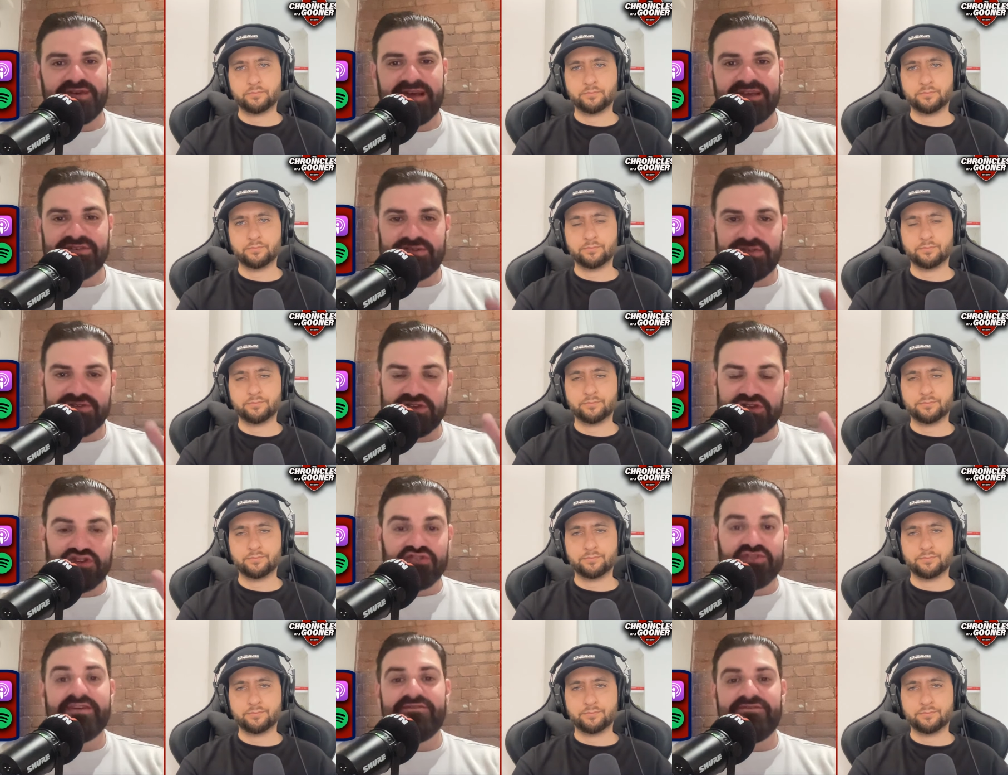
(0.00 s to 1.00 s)
Speaker 1: guest on. It's a
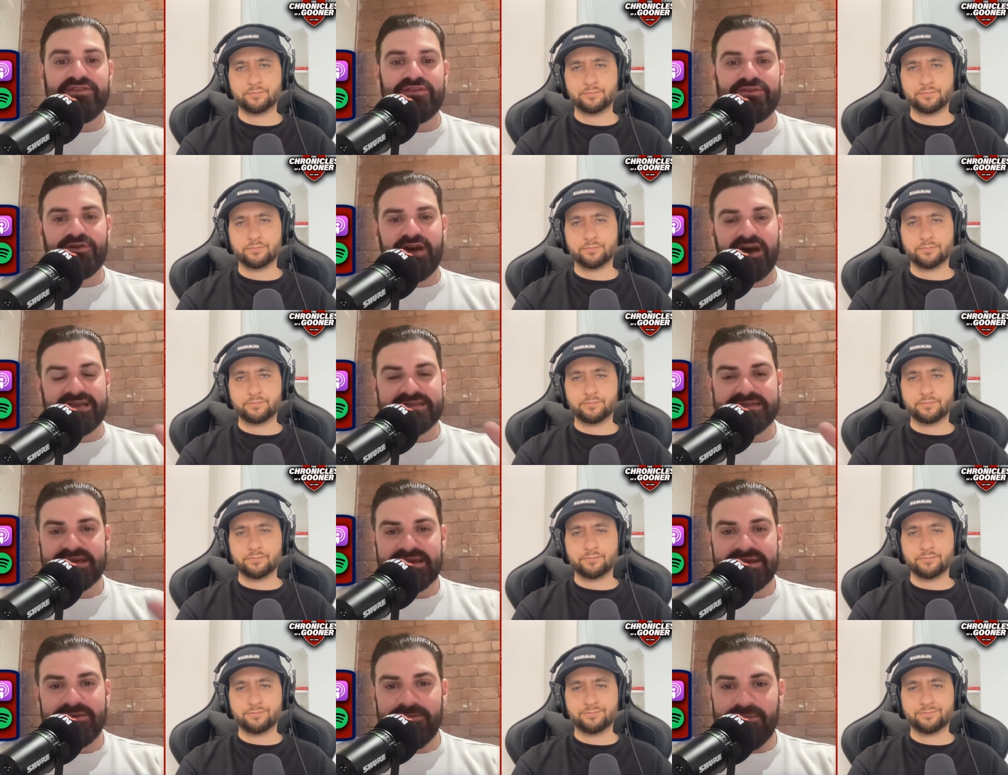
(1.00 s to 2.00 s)
treat for you guys.
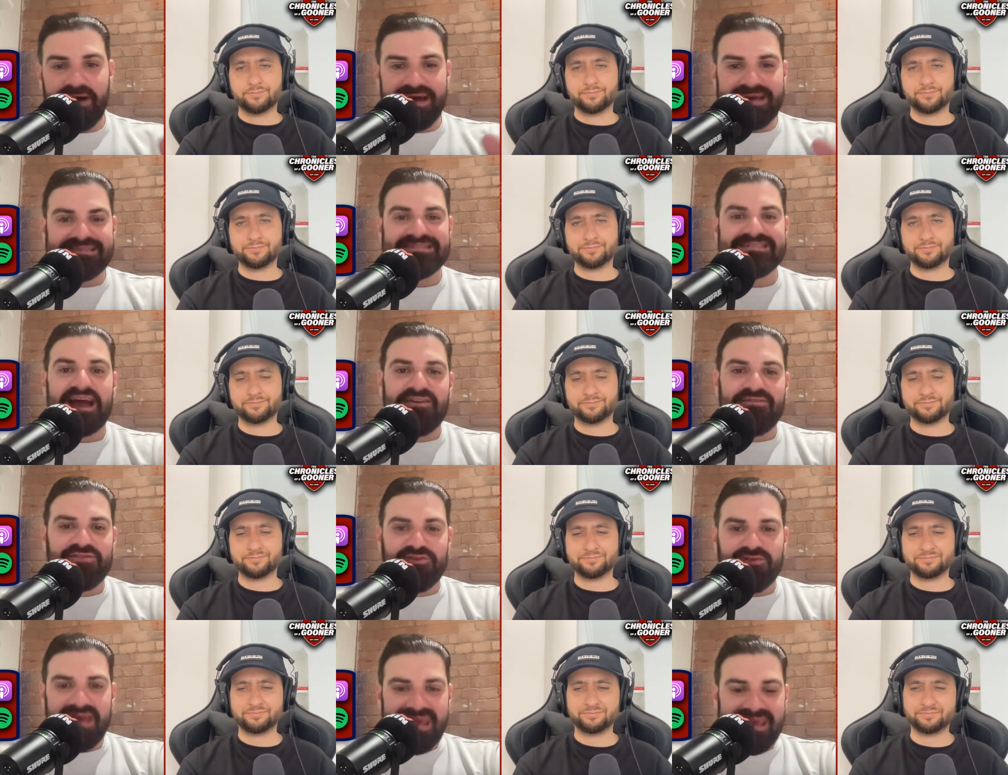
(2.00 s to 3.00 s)
Mike
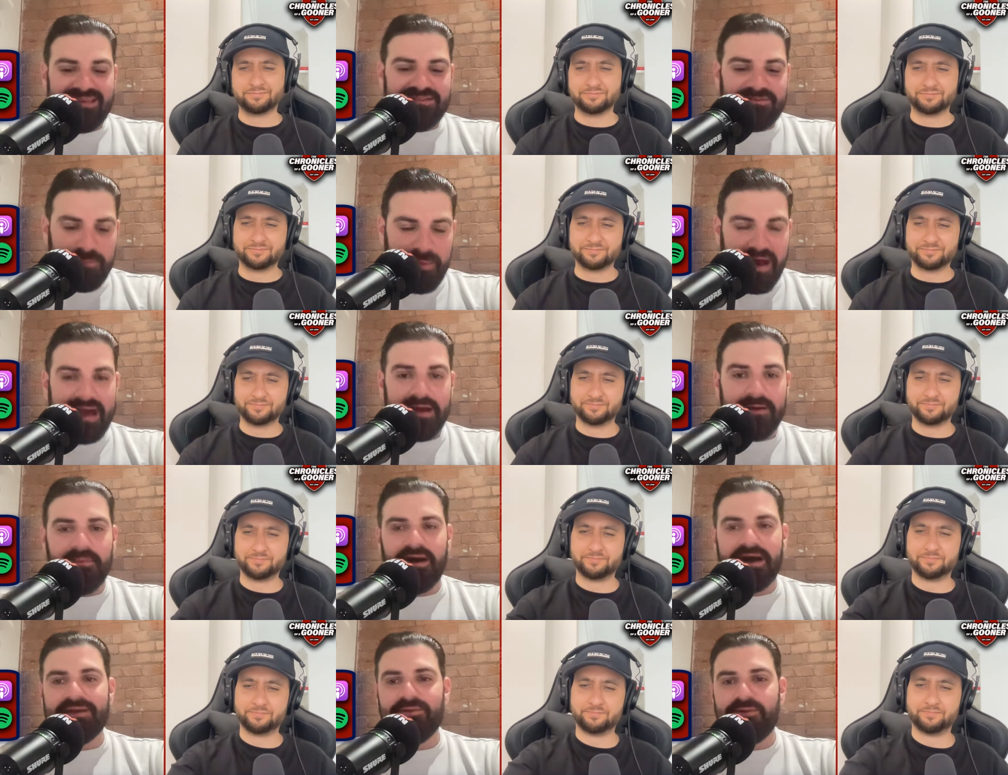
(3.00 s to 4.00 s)
Stavrou is back.
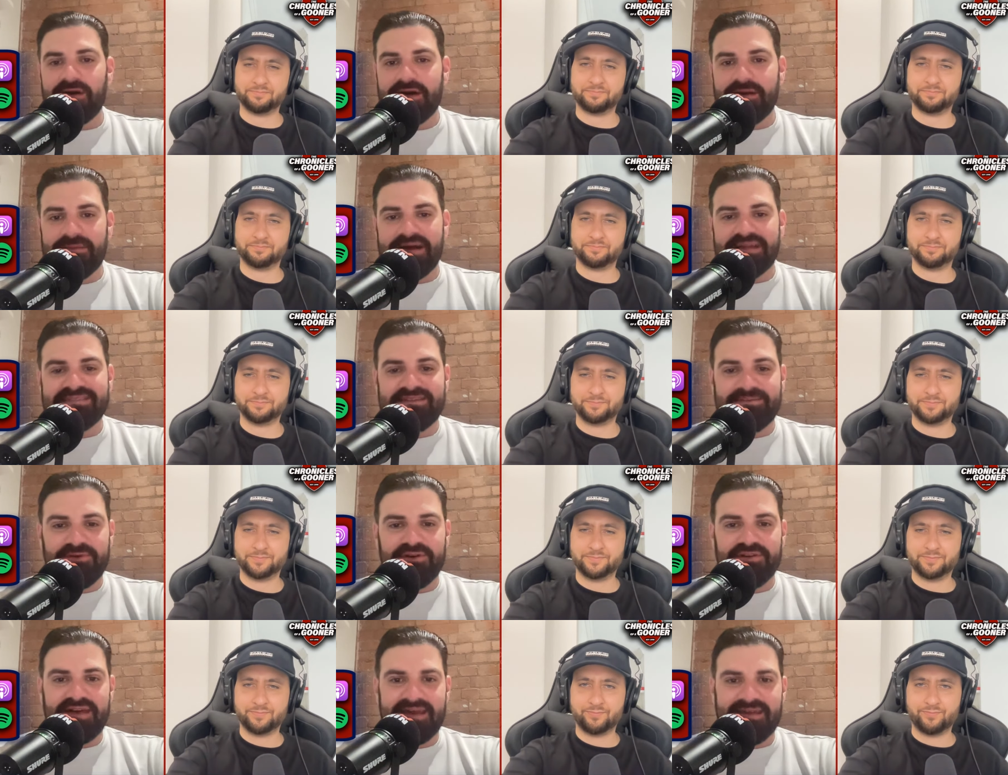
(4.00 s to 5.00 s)
Mike, welcome back to the
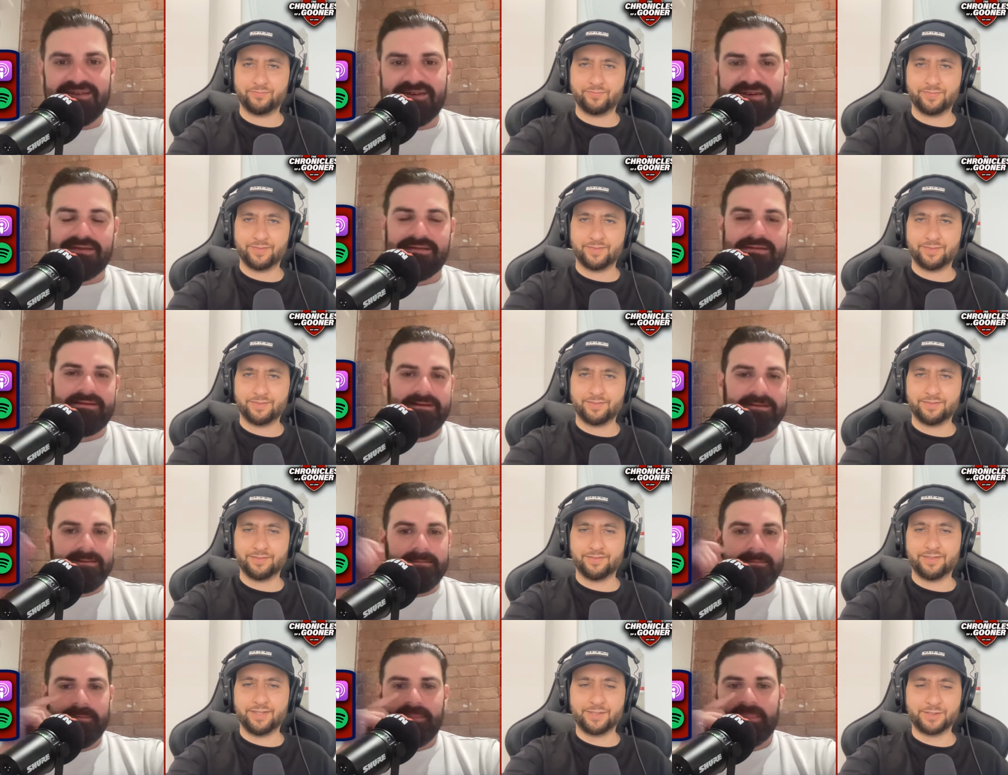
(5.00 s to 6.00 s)
pod. How you doing?
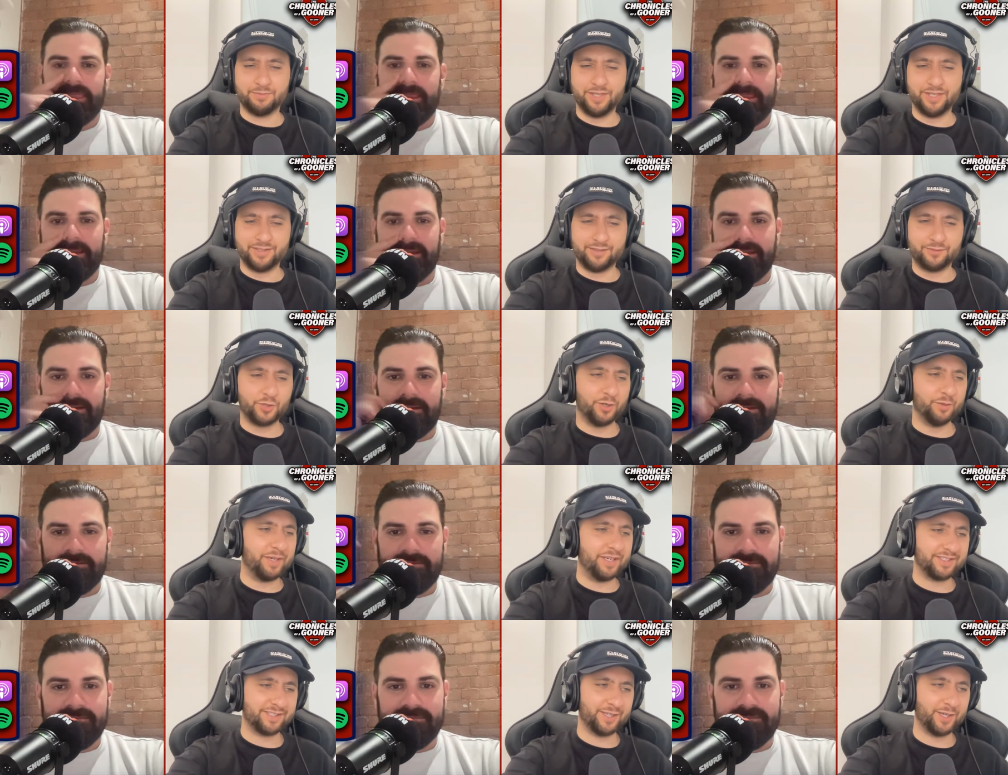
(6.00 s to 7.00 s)
Speaker 2: Thanks, mate. I've got a
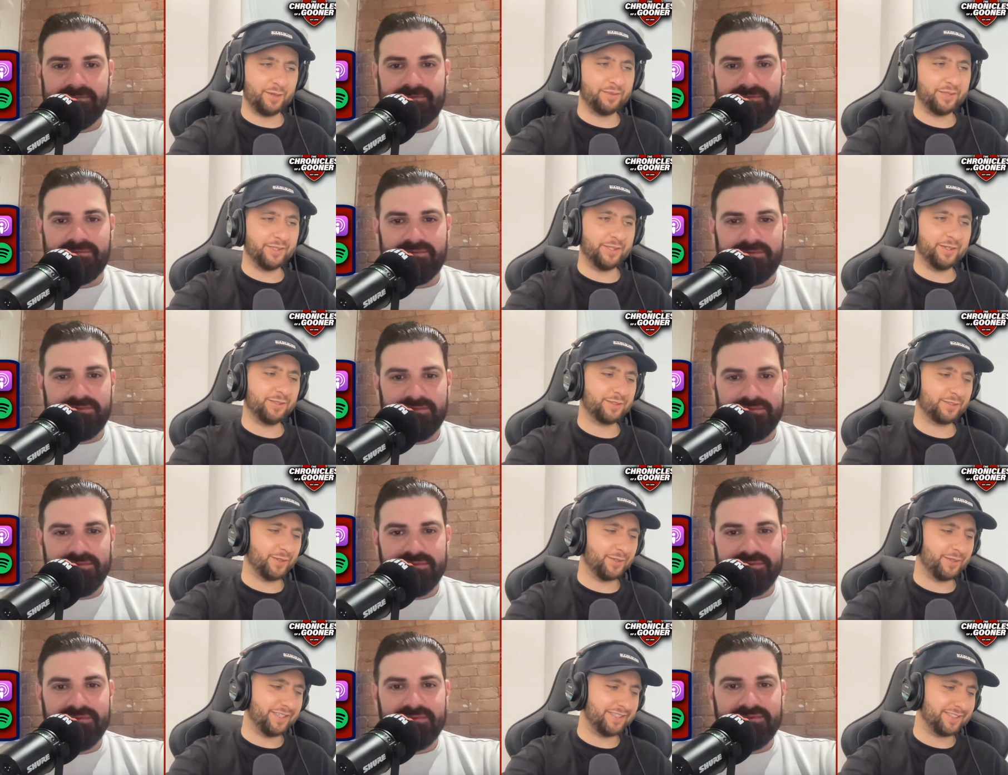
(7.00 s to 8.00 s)
better setup than you,
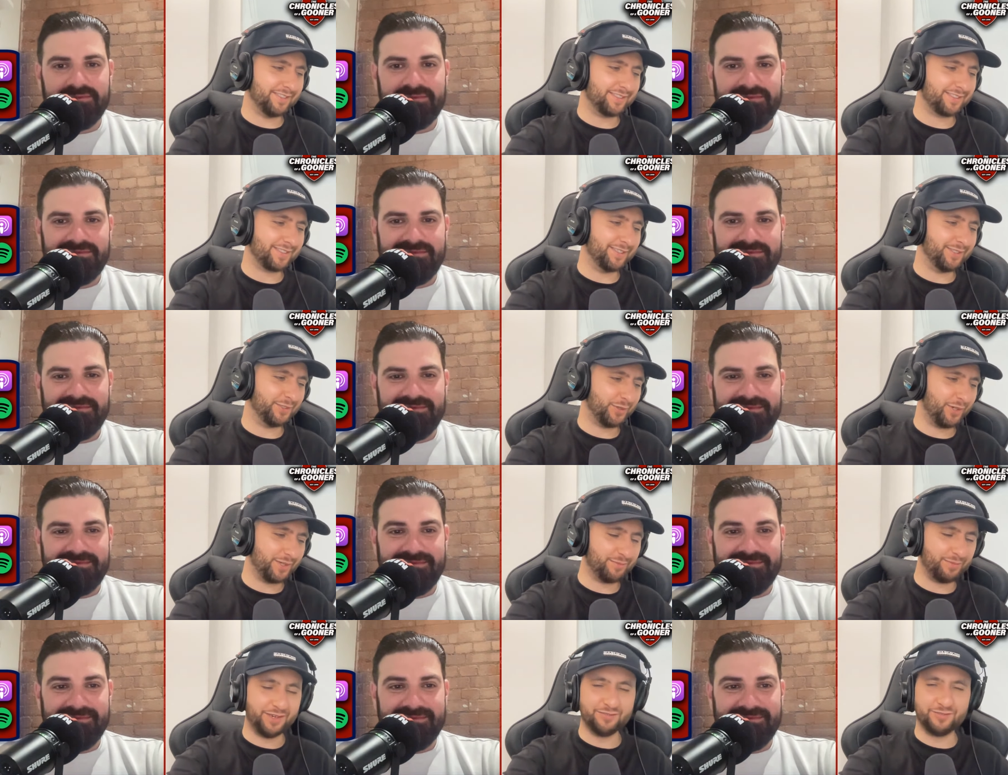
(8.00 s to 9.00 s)
so listeners can enjoy my